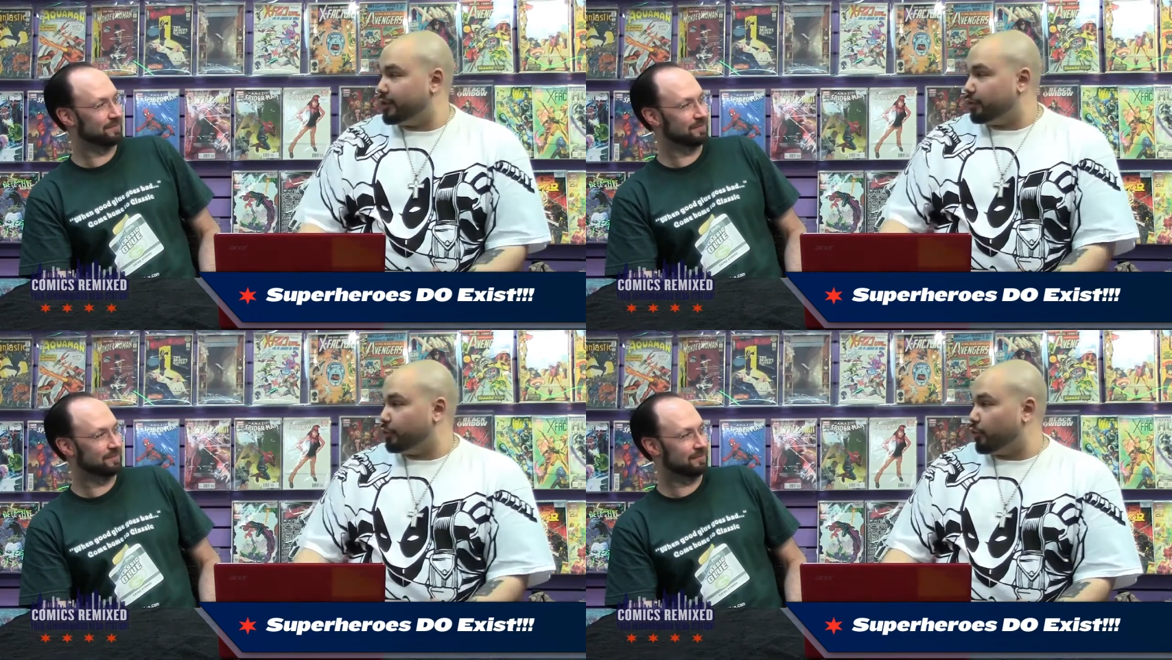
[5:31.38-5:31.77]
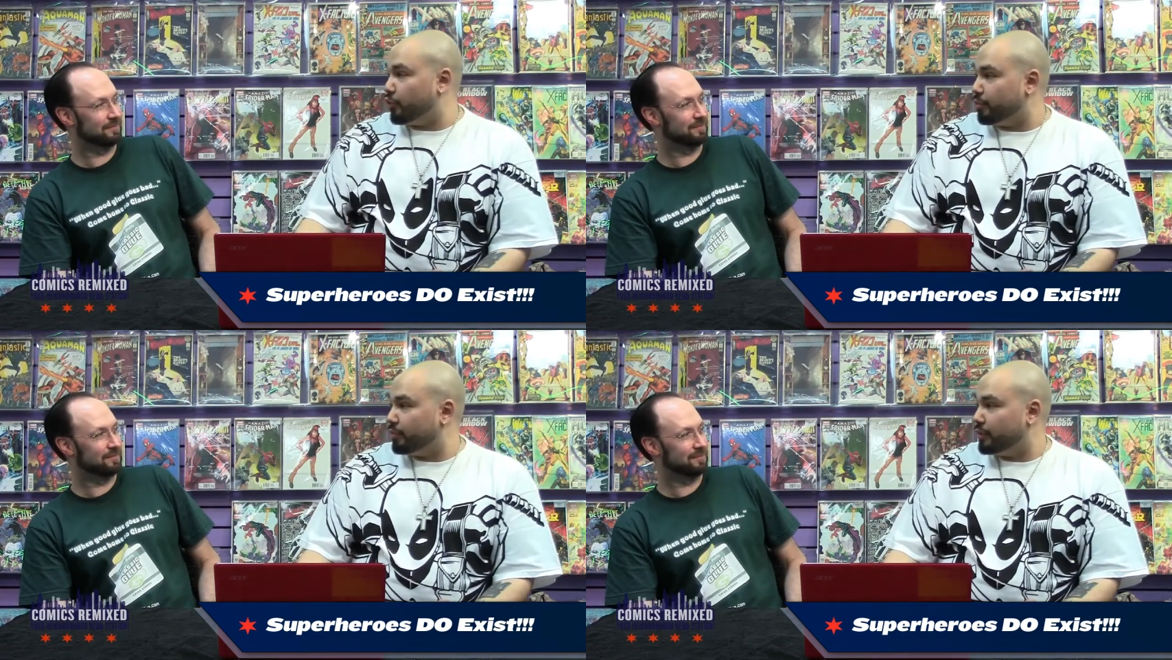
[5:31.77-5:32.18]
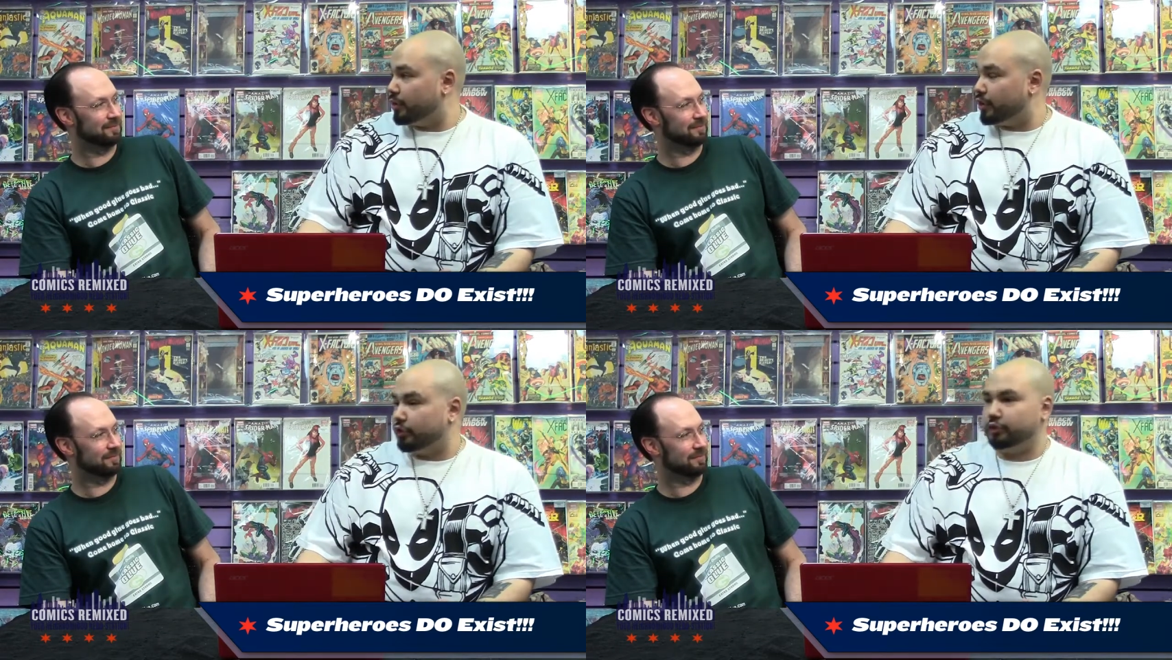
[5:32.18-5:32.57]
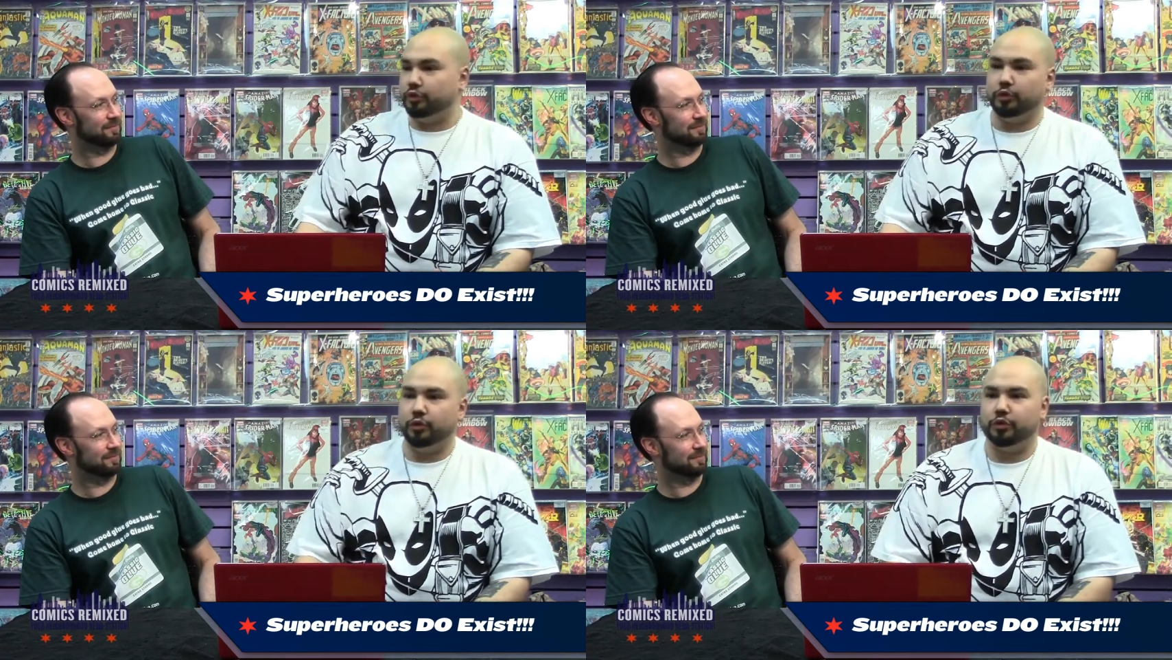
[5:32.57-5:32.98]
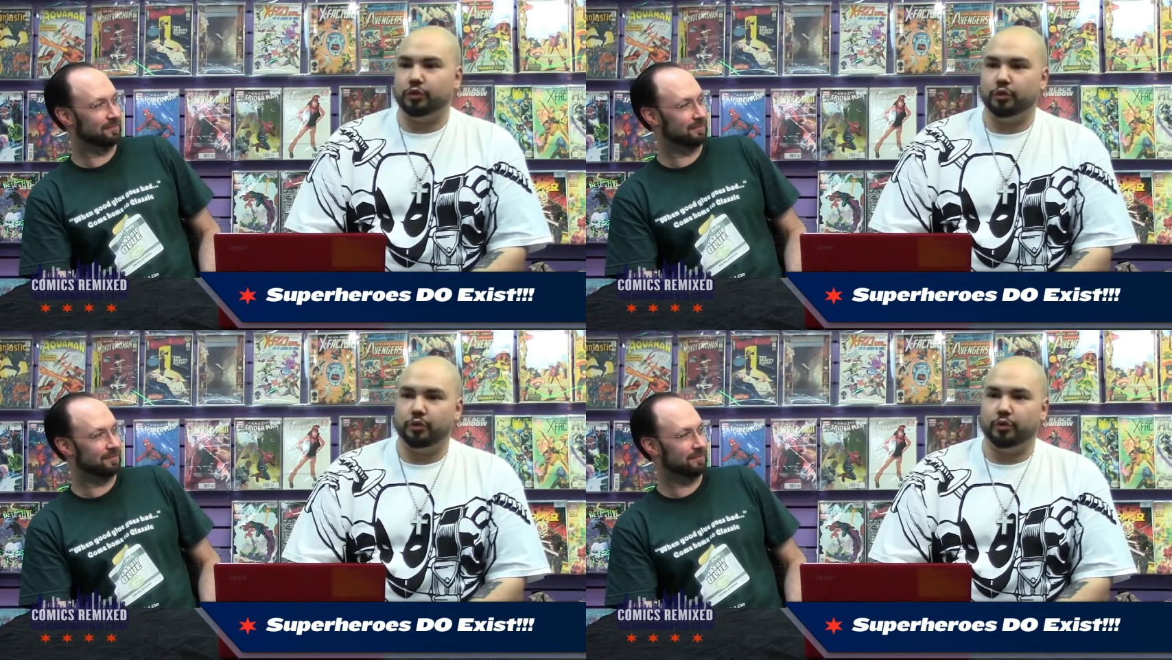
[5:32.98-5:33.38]
Speaker 1: the group due
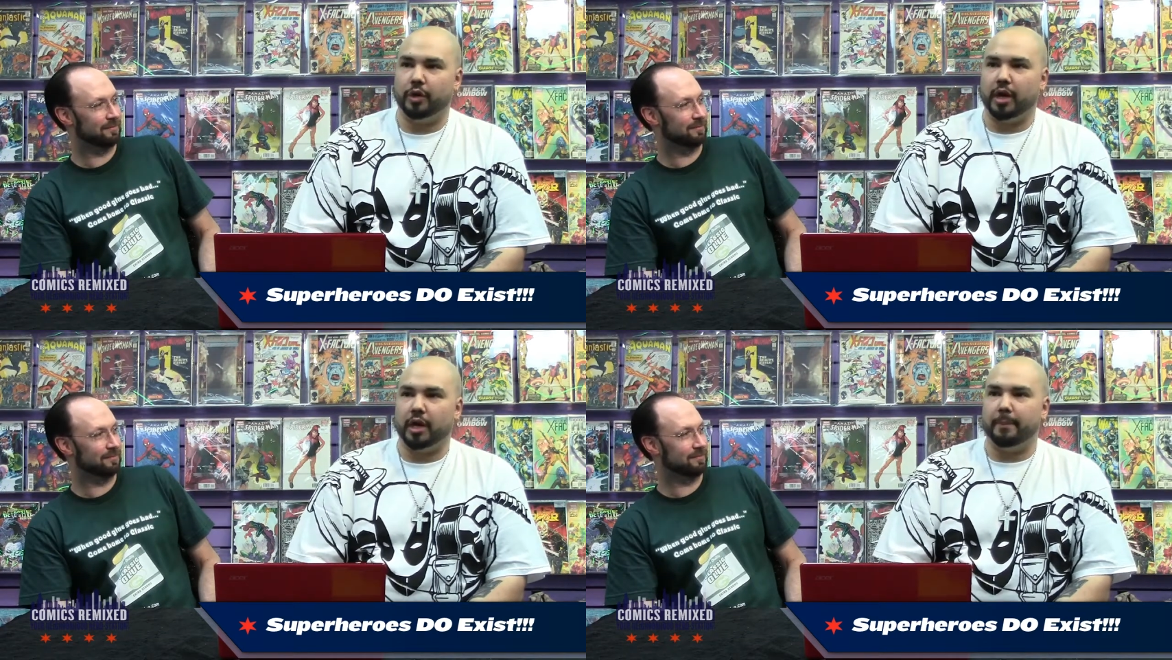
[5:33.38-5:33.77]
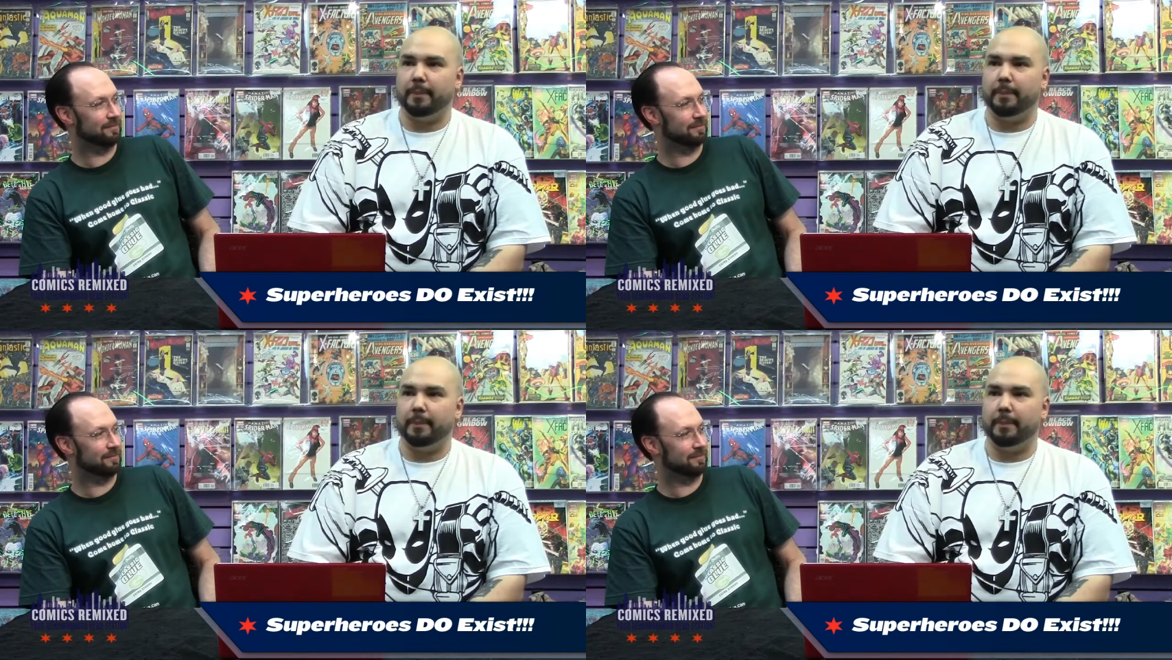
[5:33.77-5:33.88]
to uh,